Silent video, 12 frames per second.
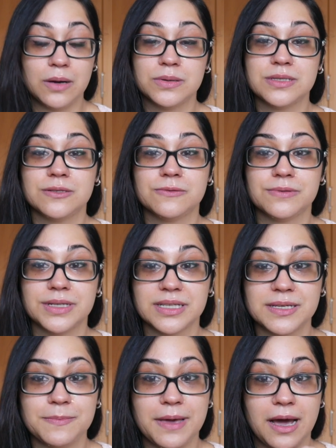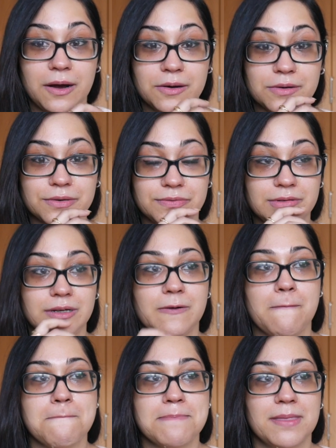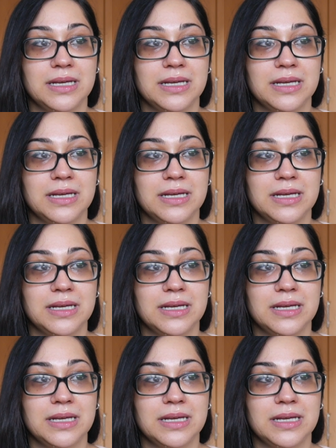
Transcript: That was a really powerful